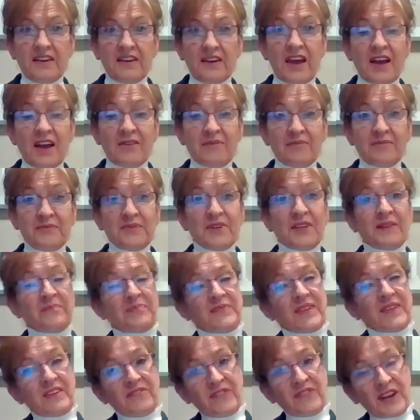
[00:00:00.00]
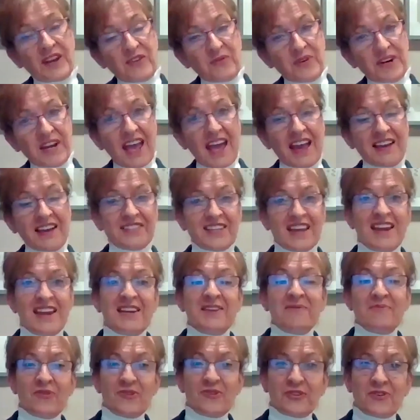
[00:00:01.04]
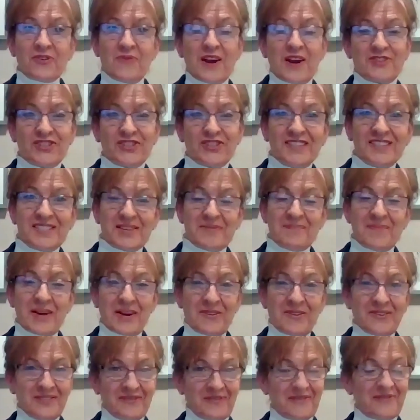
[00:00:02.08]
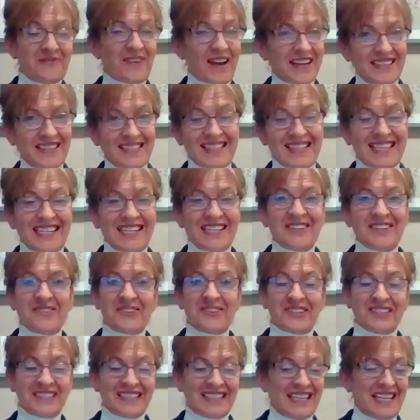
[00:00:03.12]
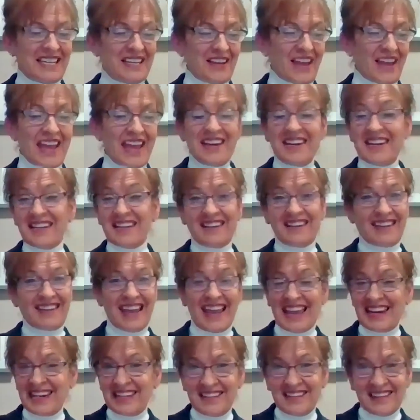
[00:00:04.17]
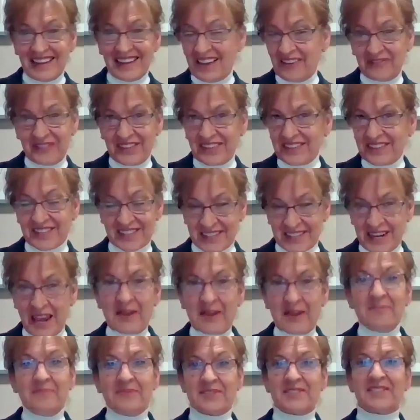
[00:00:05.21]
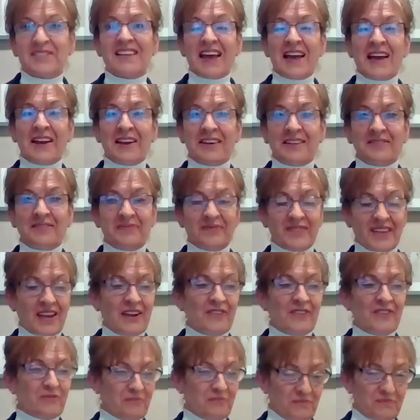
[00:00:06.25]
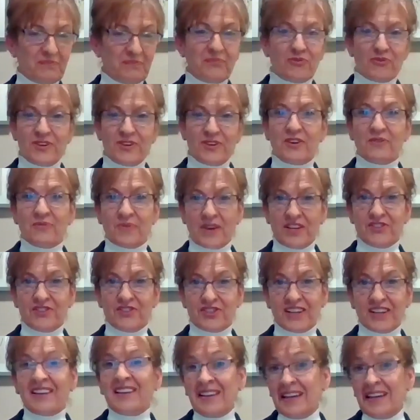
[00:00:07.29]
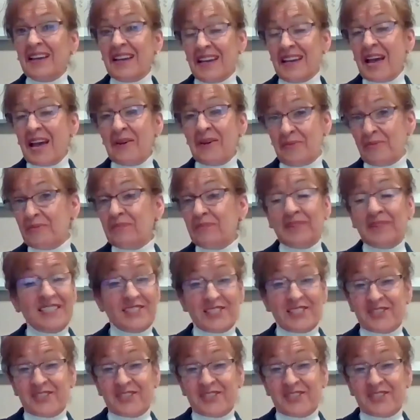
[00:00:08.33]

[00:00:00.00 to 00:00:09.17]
If anyone has any more questions about funding or any of the steps of pre-arranging, please